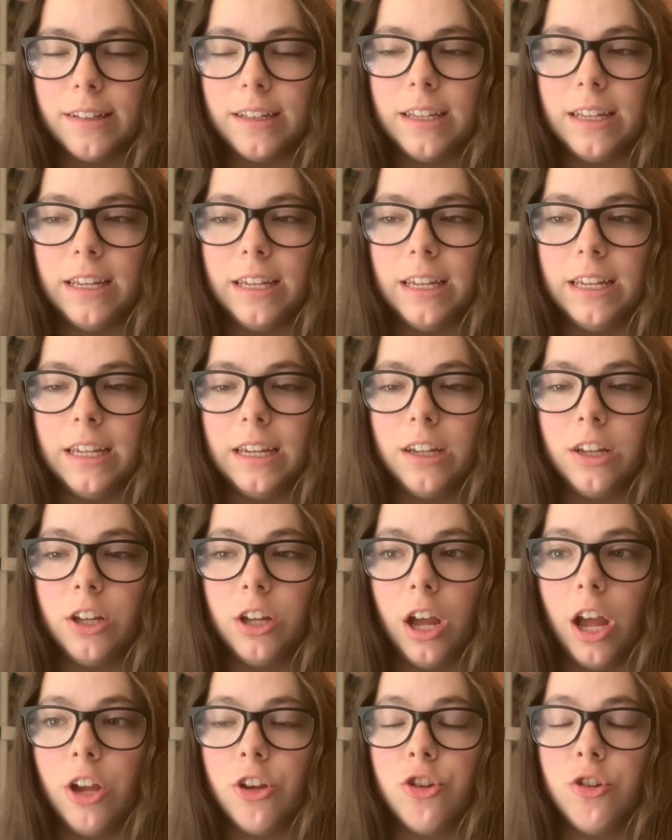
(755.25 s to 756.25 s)
He,
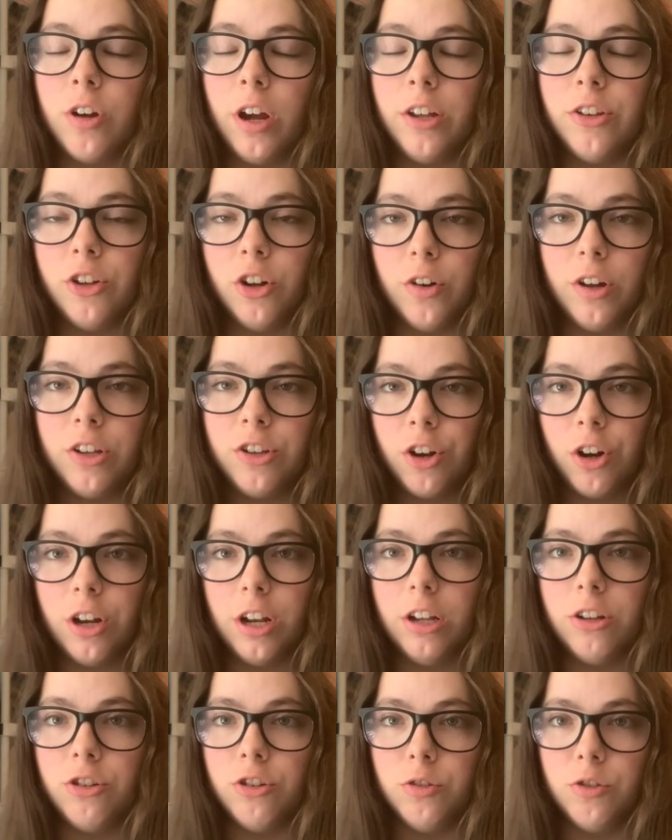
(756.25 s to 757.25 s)
as you guys know, he started
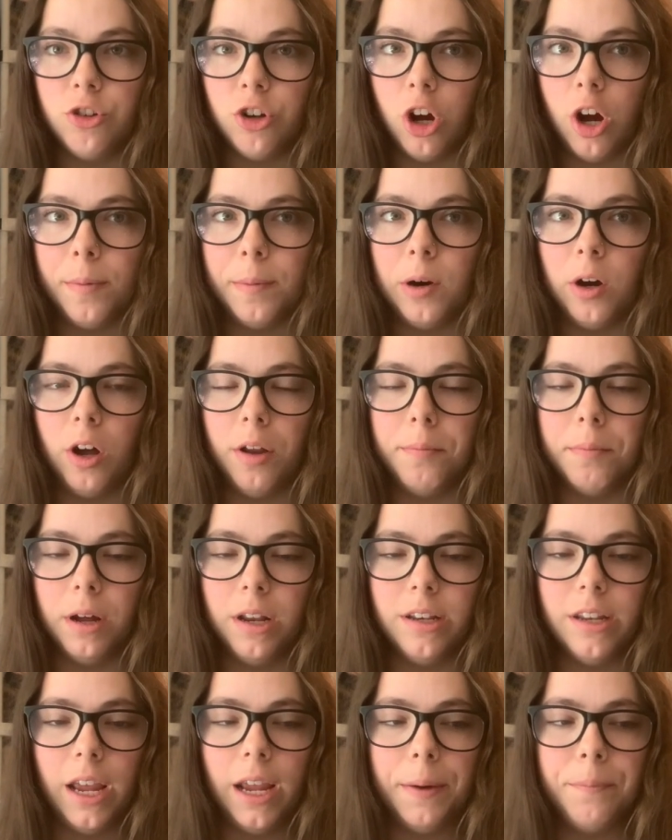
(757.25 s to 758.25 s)
his new job on
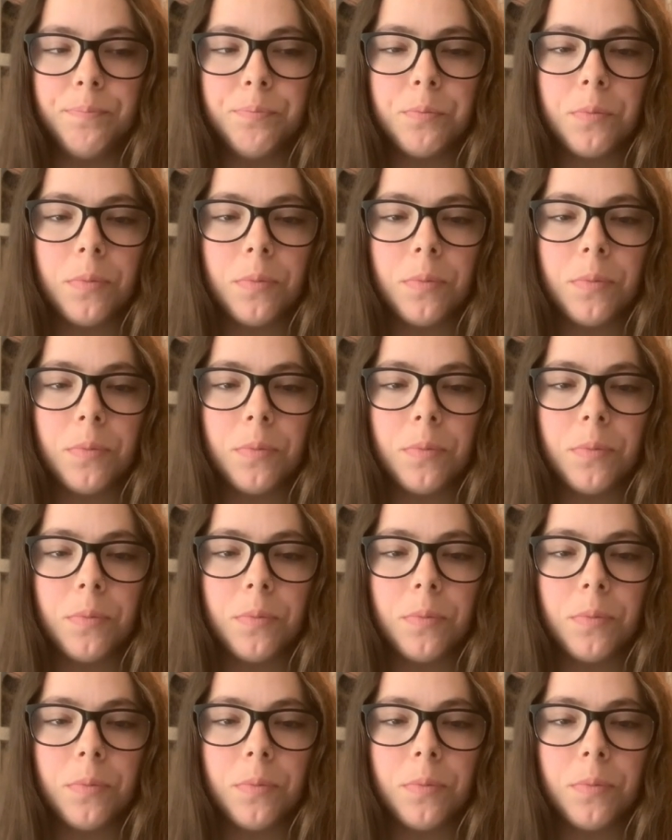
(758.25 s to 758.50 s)
Monday.